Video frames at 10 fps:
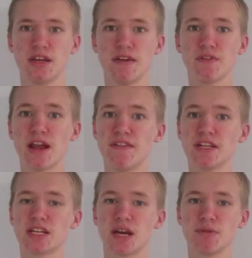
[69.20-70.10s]
never having
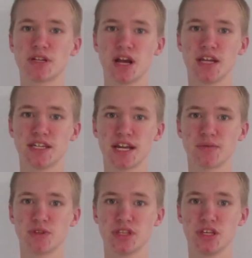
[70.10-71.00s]
to come in
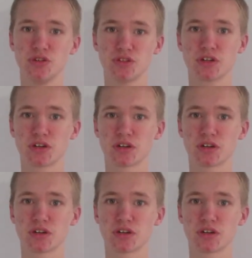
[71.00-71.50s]
contact with the user.